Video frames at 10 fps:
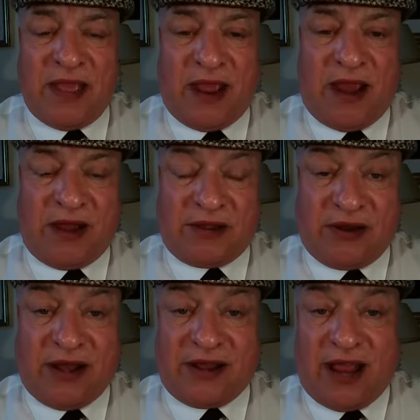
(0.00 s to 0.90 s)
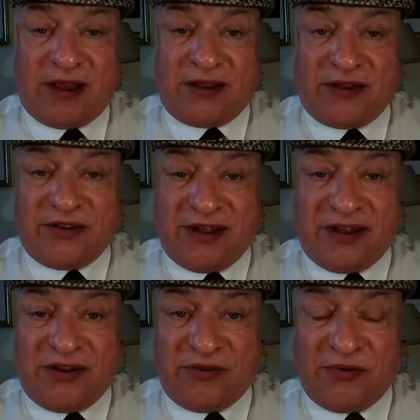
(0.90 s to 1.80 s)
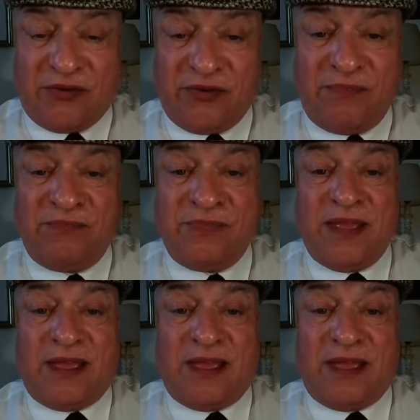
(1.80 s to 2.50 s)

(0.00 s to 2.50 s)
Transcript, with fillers: Craig Gallagher, Dinky Doo,